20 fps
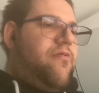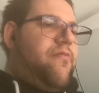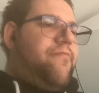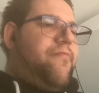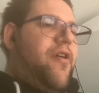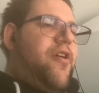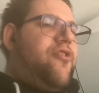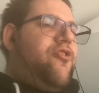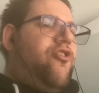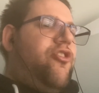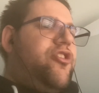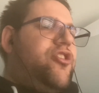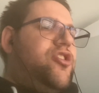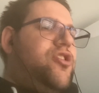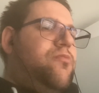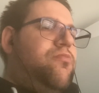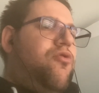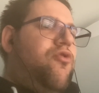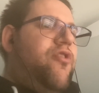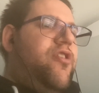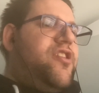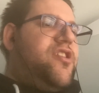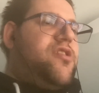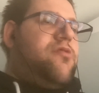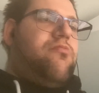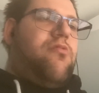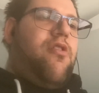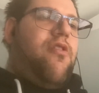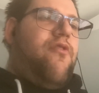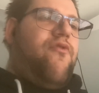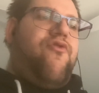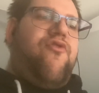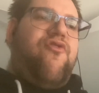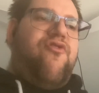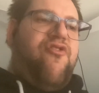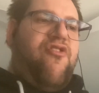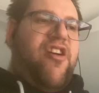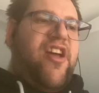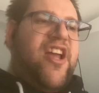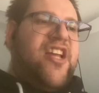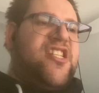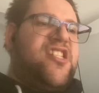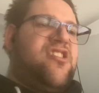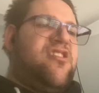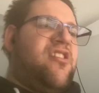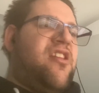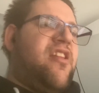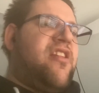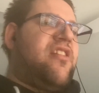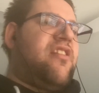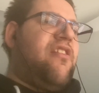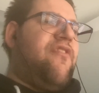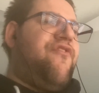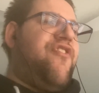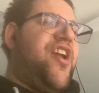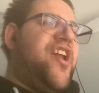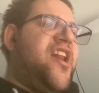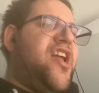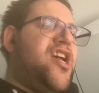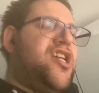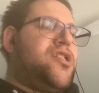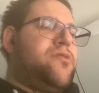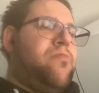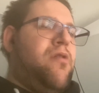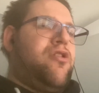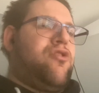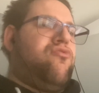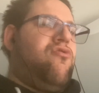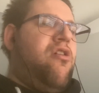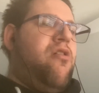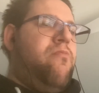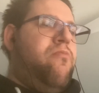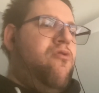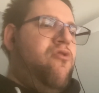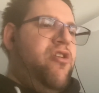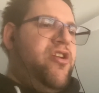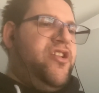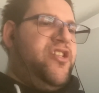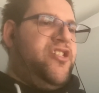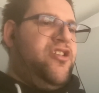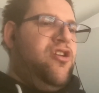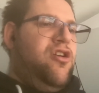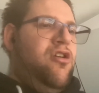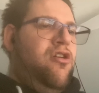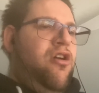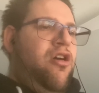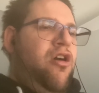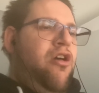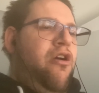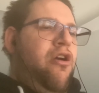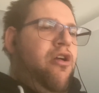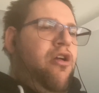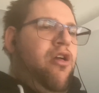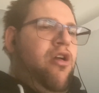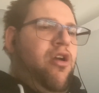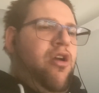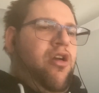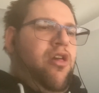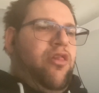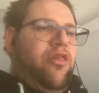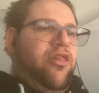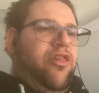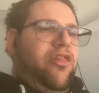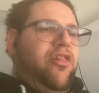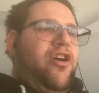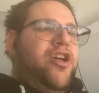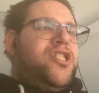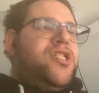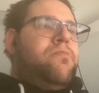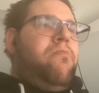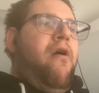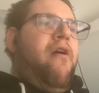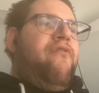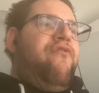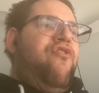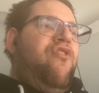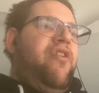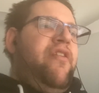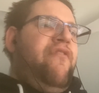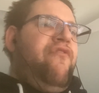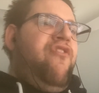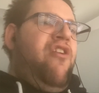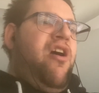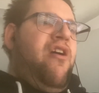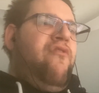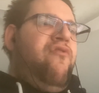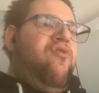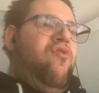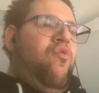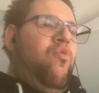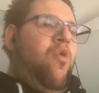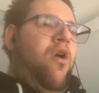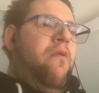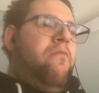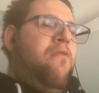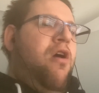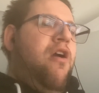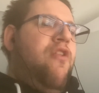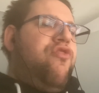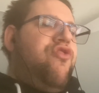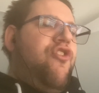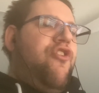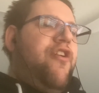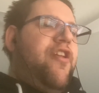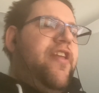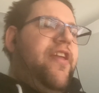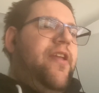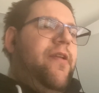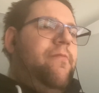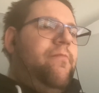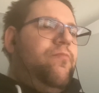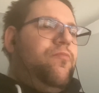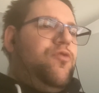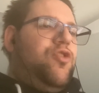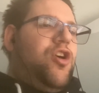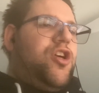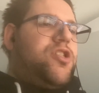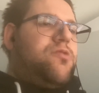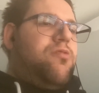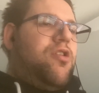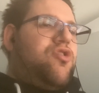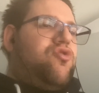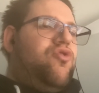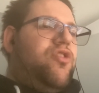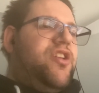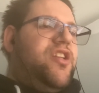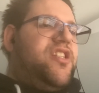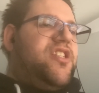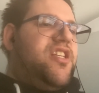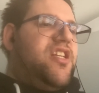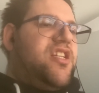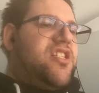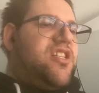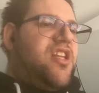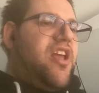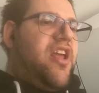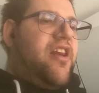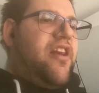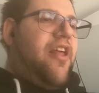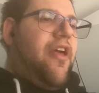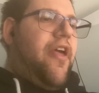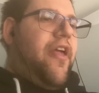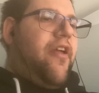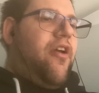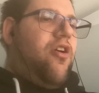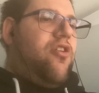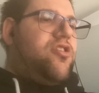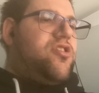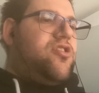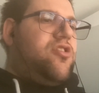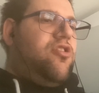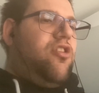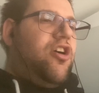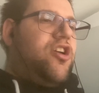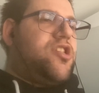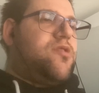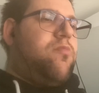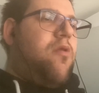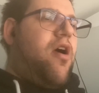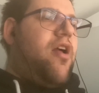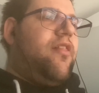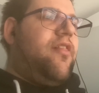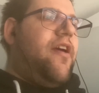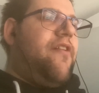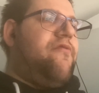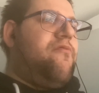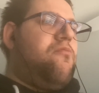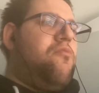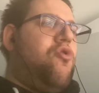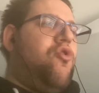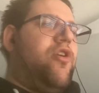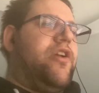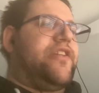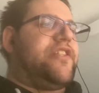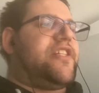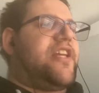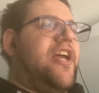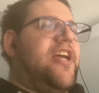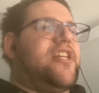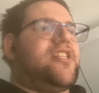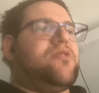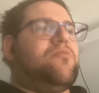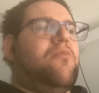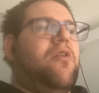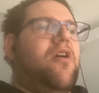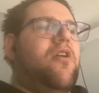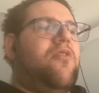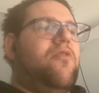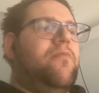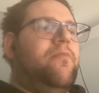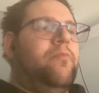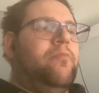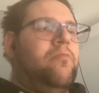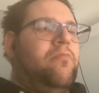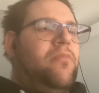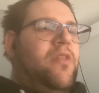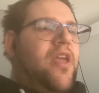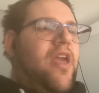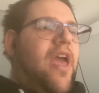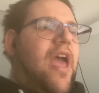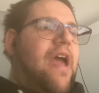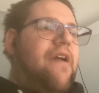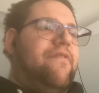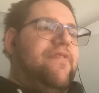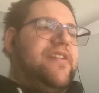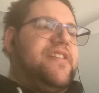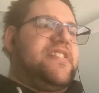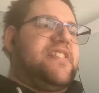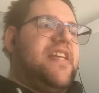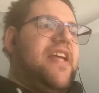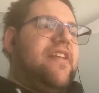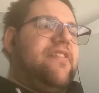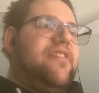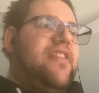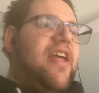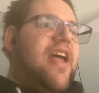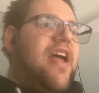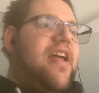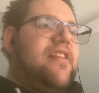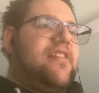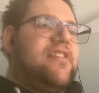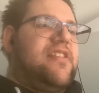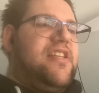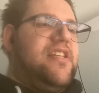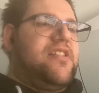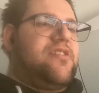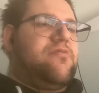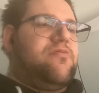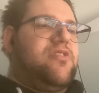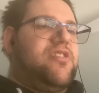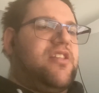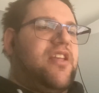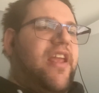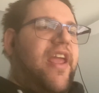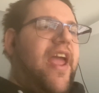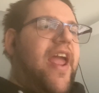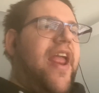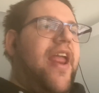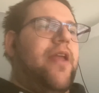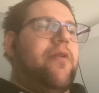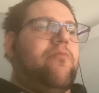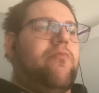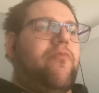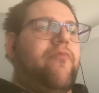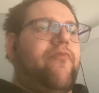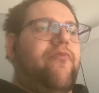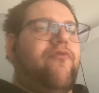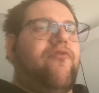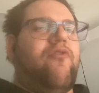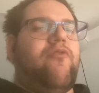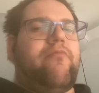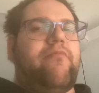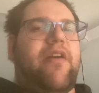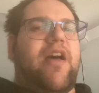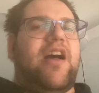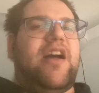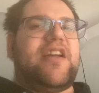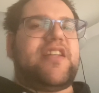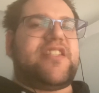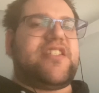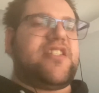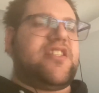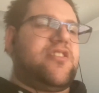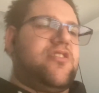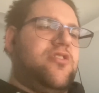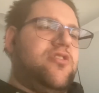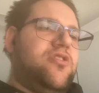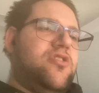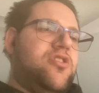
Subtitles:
by 92 points. Well, for Essendon, defeat us by 12 points, lost by 45, won by 30, lost by 26, and they also lost by 11 points as well. Having said that, this was the game from us